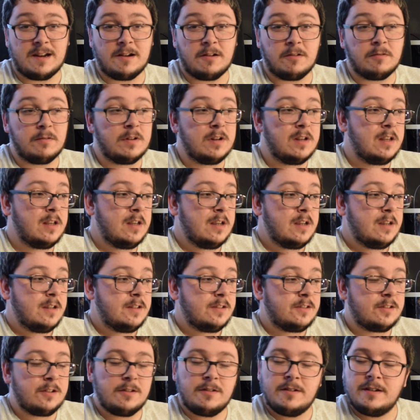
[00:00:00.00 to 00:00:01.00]
out.
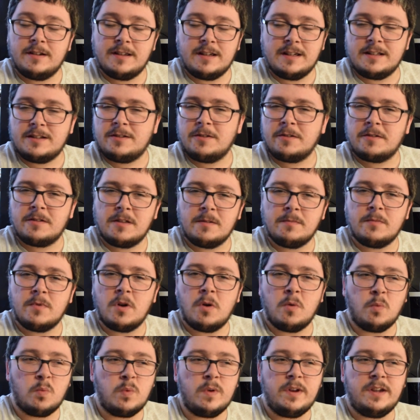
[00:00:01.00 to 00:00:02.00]
So it took them
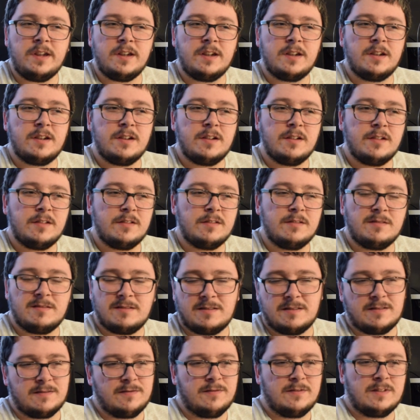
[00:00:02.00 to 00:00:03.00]
a week
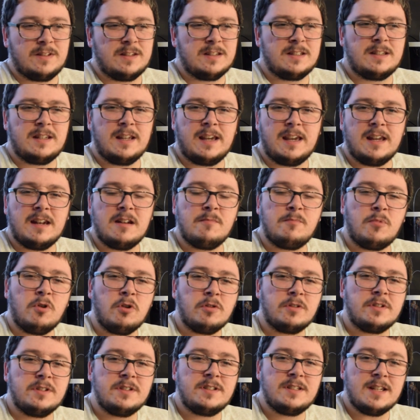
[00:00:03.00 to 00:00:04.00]
to stick it in a
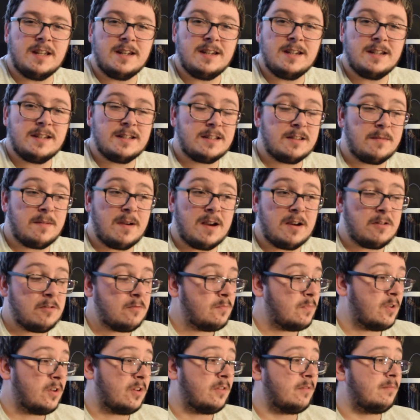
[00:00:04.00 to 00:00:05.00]
box and send it somehow,
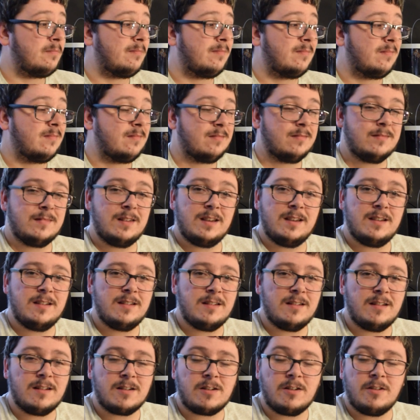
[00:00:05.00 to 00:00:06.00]
but
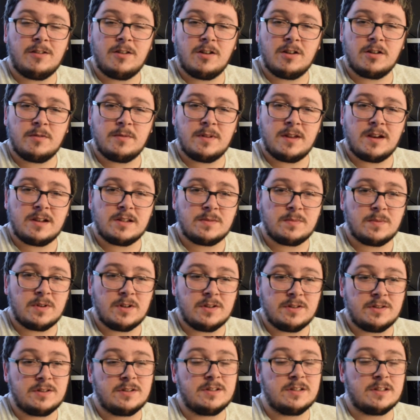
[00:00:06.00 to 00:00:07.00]
I can't argue with that, I
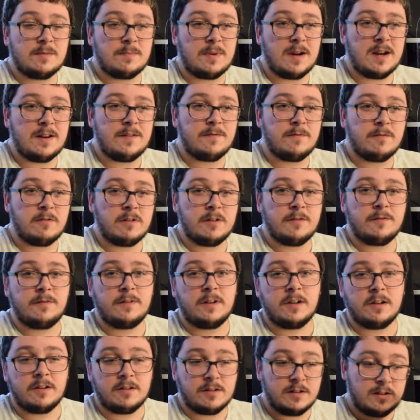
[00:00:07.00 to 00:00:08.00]
suppose, because I paid for it
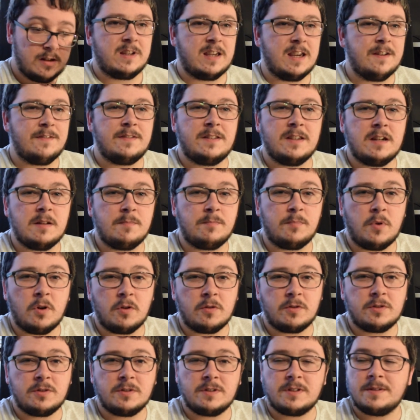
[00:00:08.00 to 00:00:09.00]
via gift in a
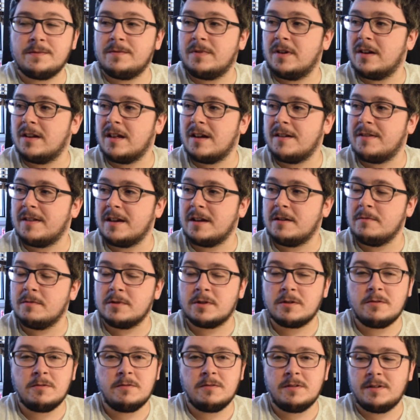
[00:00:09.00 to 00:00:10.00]
box or something like that, I think it was
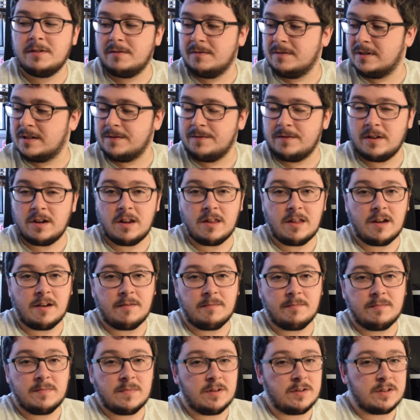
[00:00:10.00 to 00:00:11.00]
called. Something like
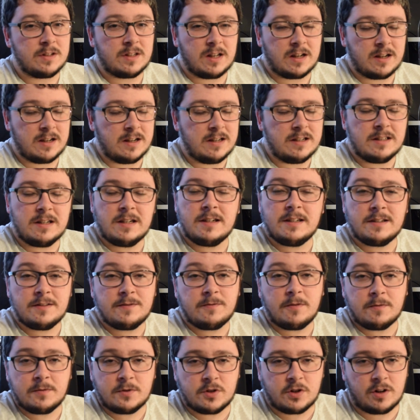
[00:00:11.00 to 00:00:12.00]
that. It like, it is
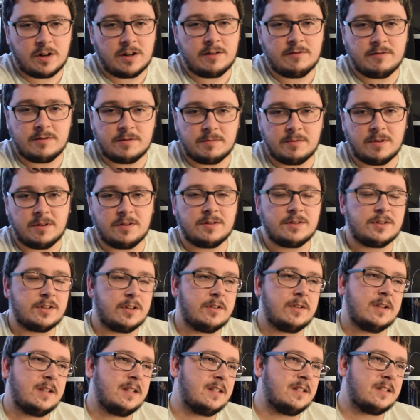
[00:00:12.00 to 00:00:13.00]
from China as well, so
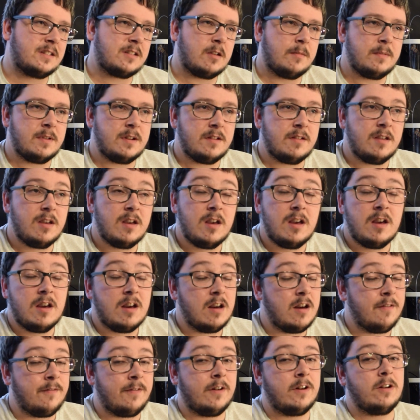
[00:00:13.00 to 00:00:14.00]
it's coming
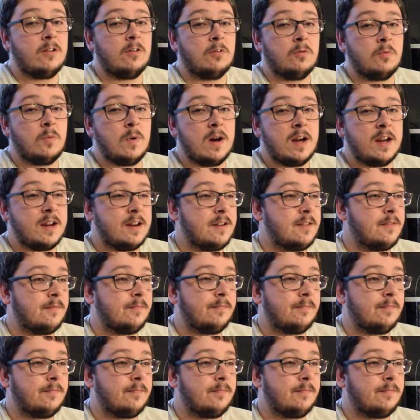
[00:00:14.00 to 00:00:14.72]
a very long way